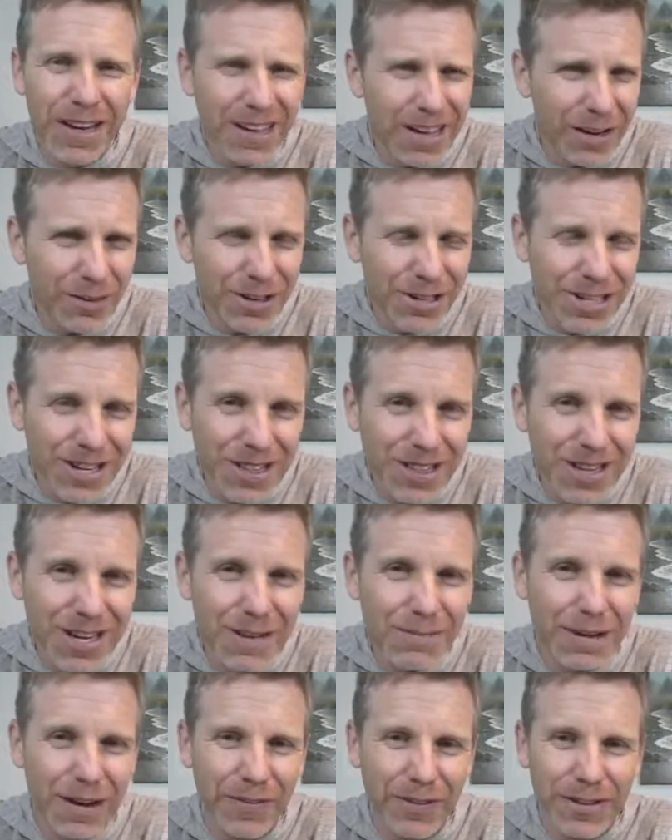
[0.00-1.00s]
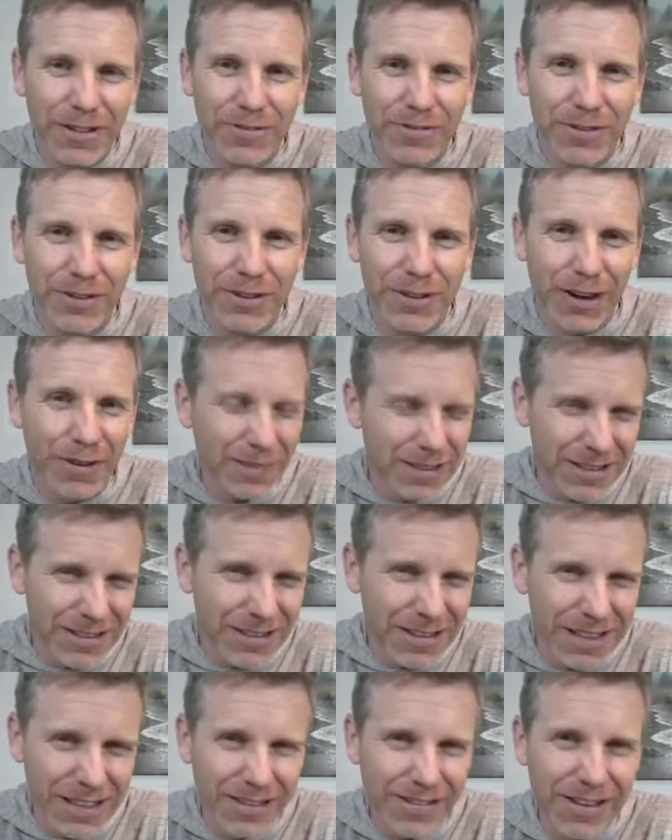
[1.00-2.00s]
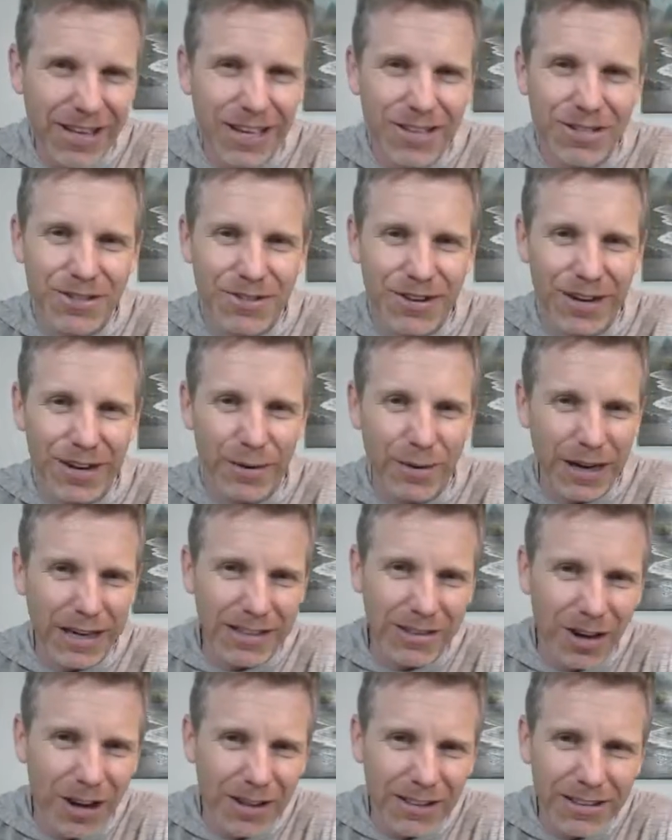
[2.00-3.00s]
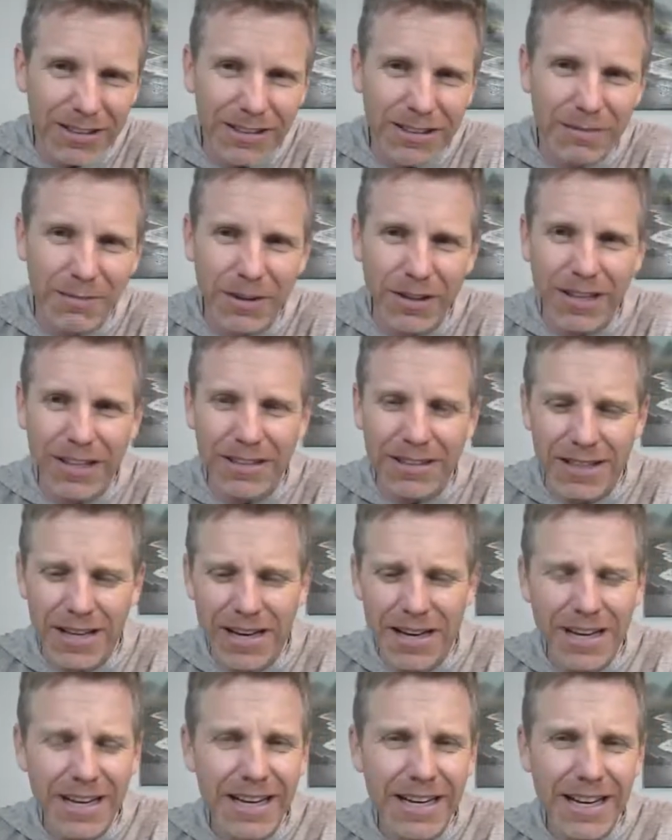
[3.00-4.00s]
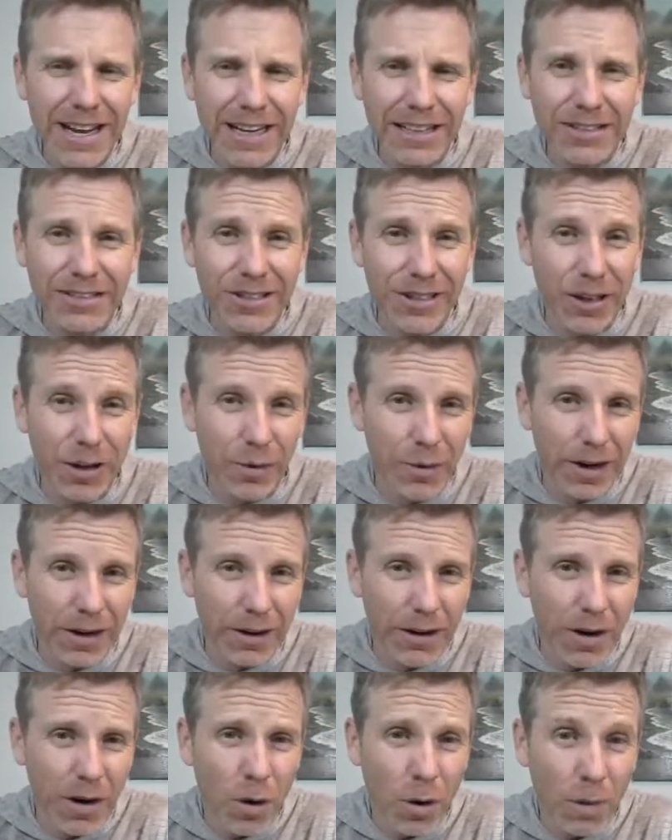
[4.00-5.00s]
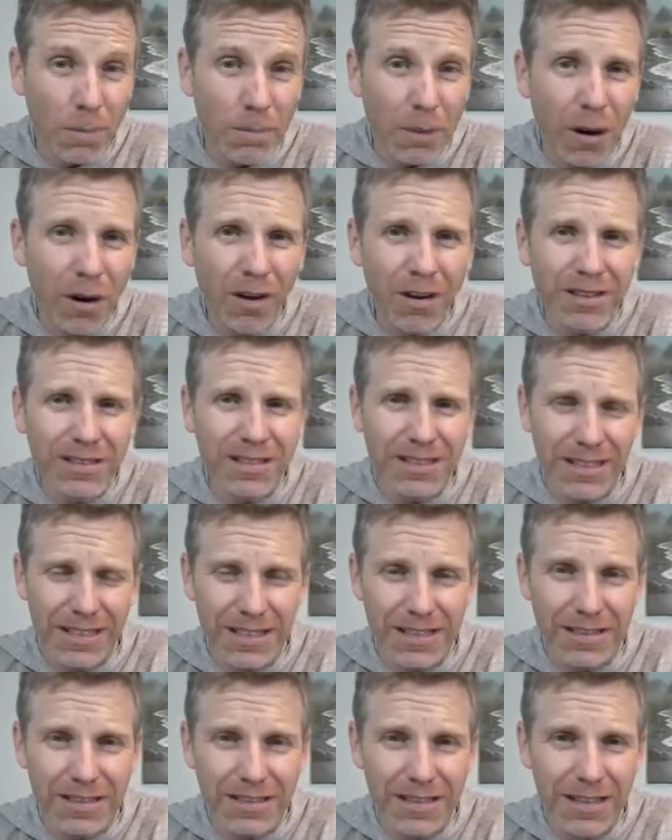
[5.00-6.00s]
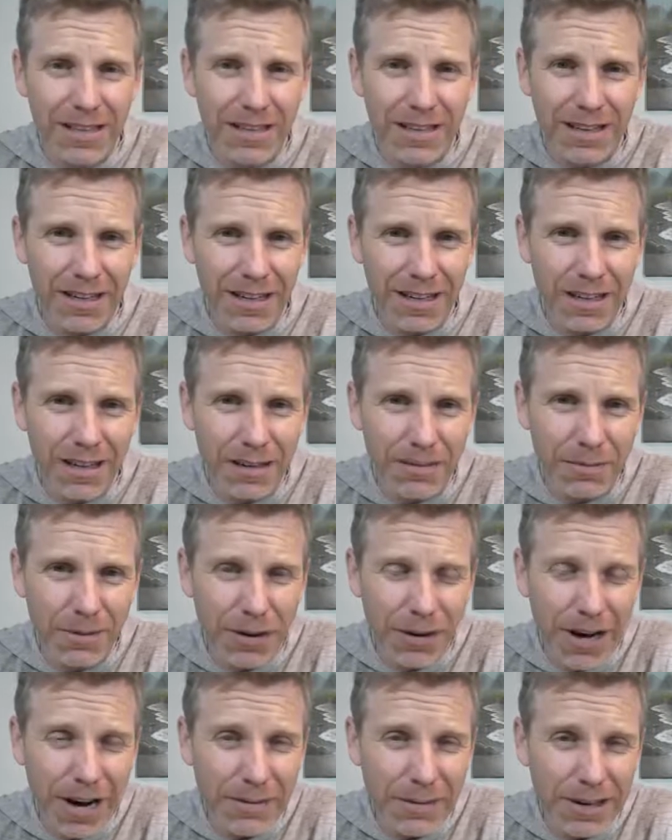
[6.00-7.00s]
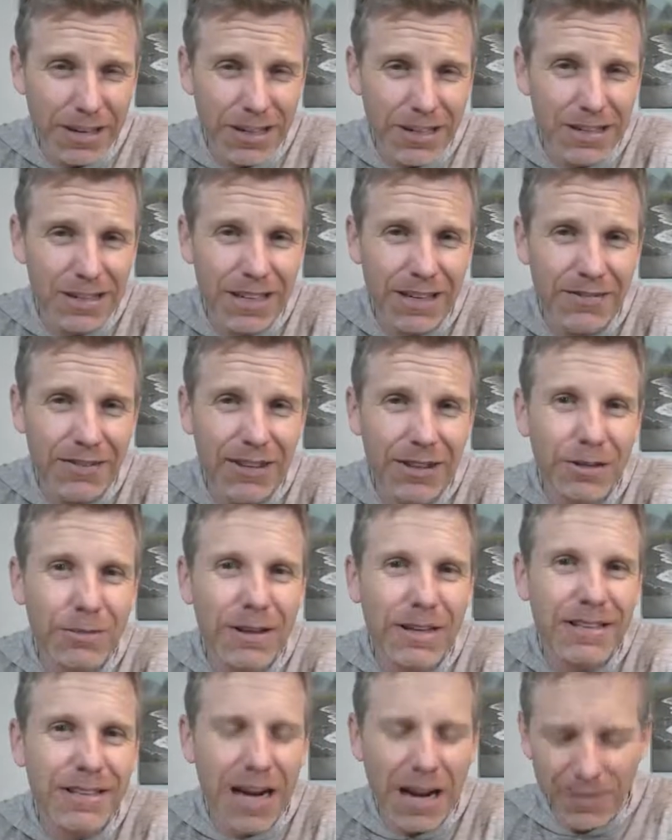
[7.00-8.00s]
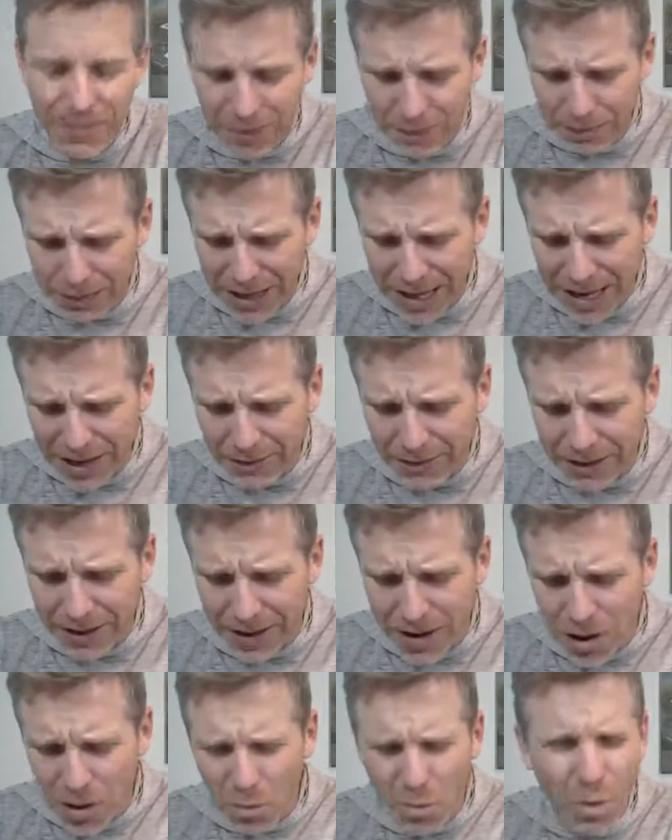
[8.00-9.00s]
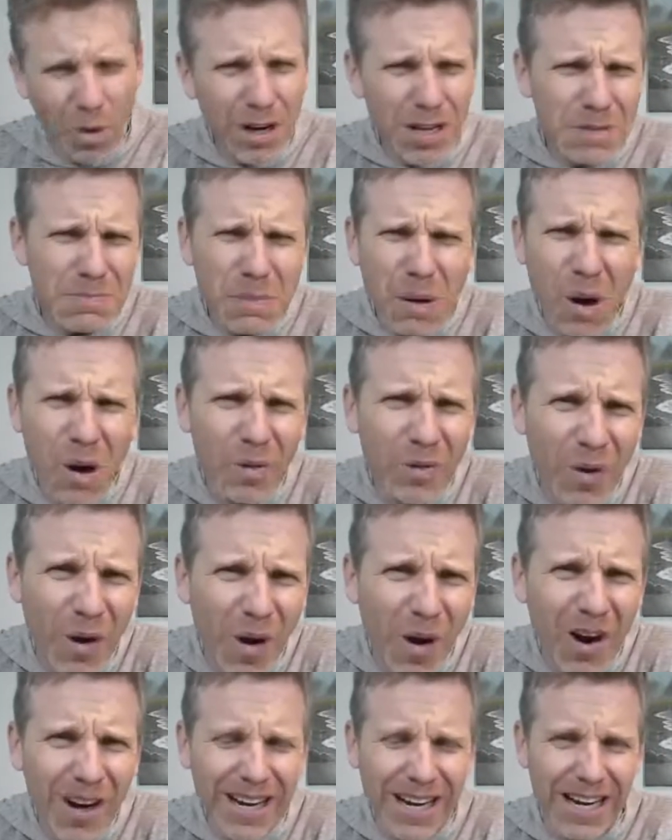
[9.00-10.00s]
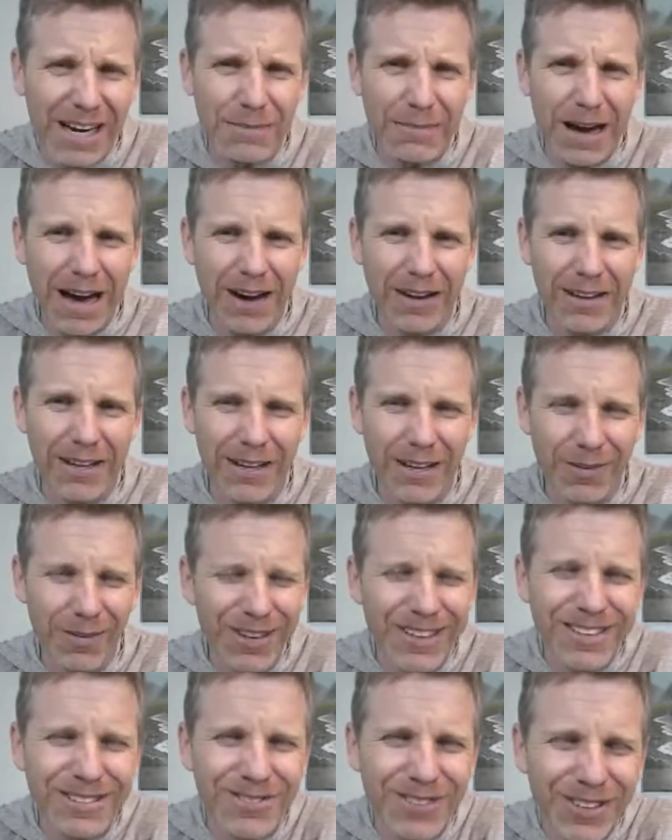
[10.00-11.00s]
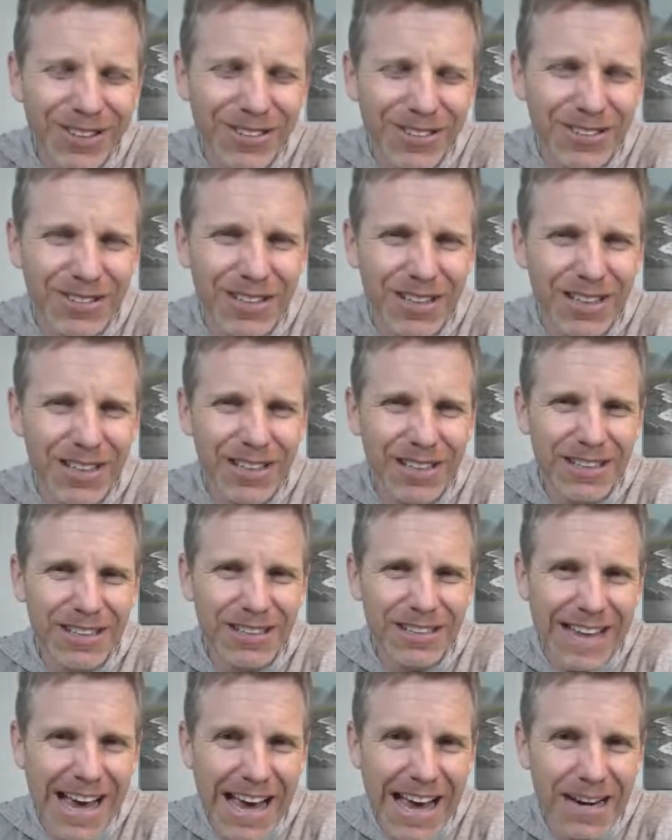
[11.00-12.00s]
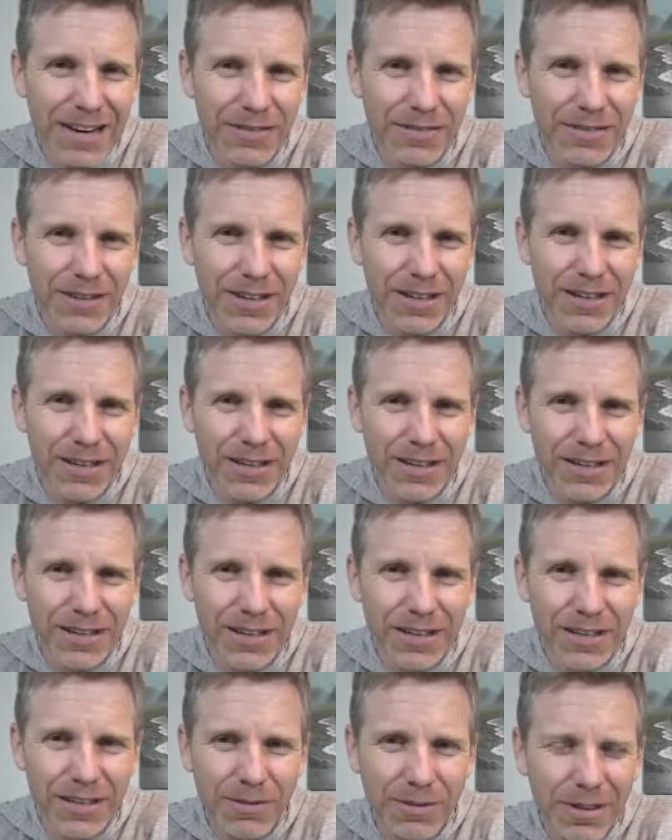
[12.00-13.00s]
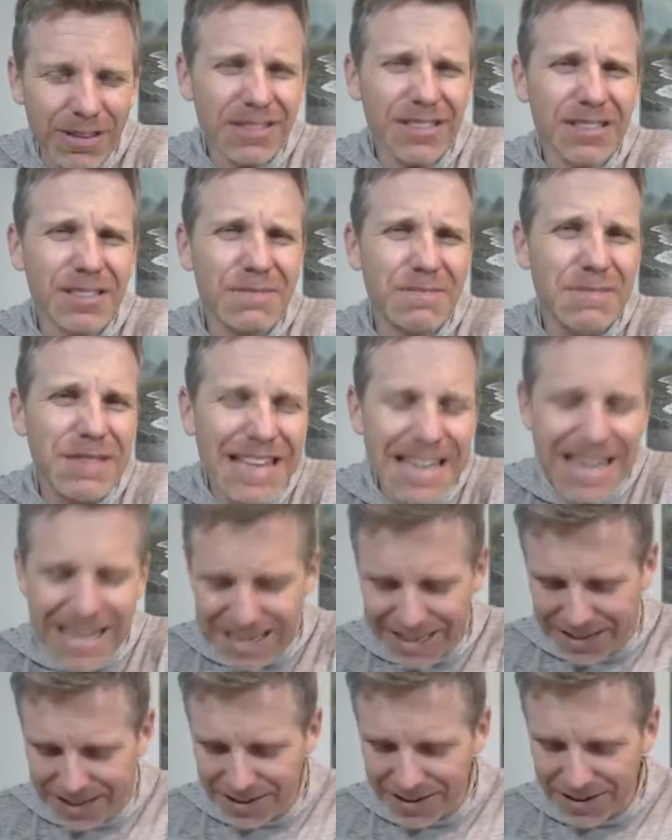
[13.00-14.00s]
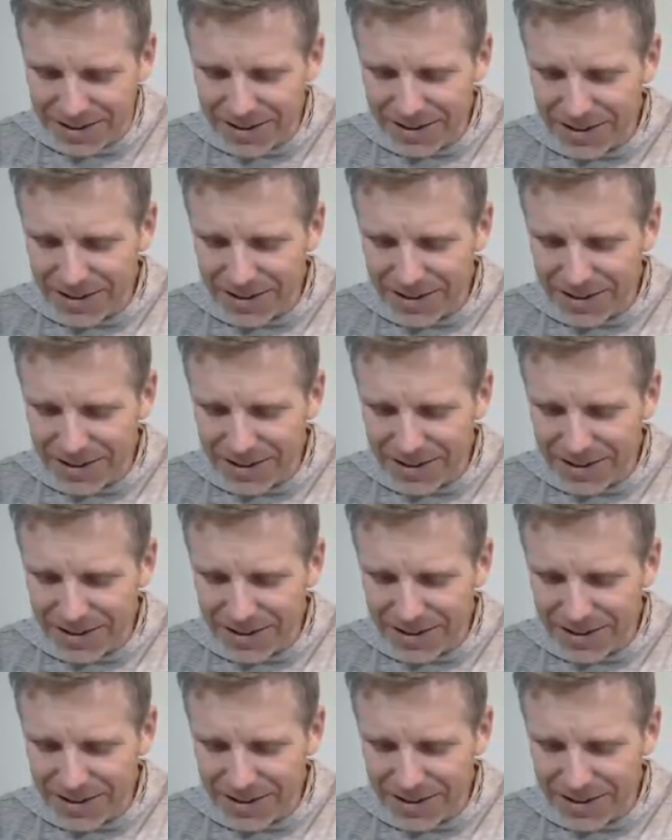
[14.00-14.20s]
Now, I want you to think about this for a little. I'm not just going to give you the answer right away. Talk to someone that's next to you, or pause this. Or I might just leave a little bit of time for blank. Like, what is Paul talking about here? What is verse 10 of, what does this mean?